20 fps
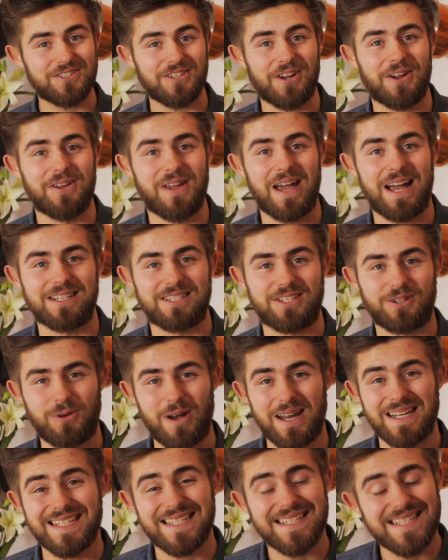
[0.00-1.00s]
to show you how to
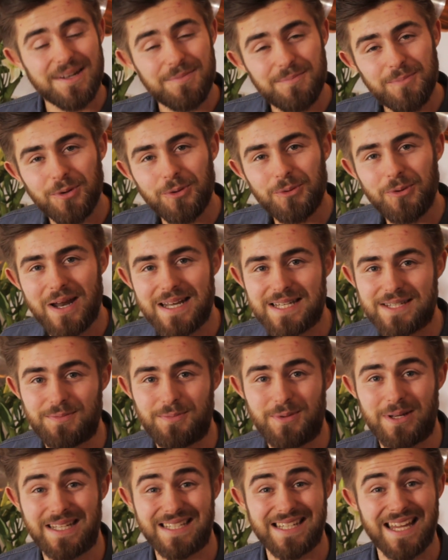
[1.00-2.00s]
create simple
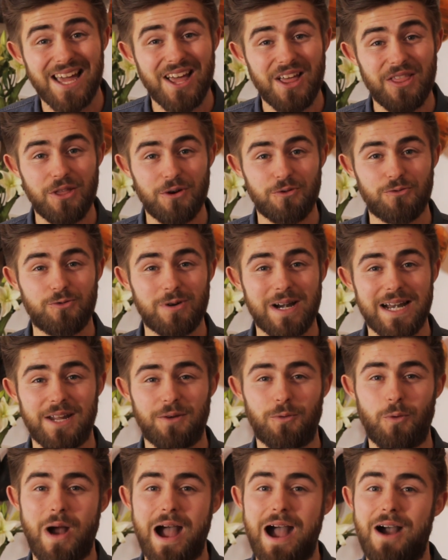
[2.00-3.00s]
recipes that really
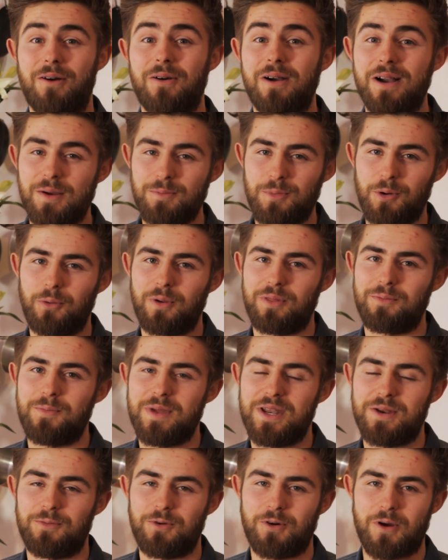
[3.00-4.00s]
wow, but with
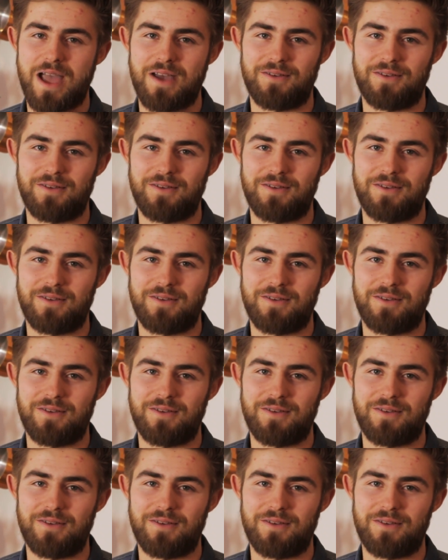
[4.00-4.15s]
minimal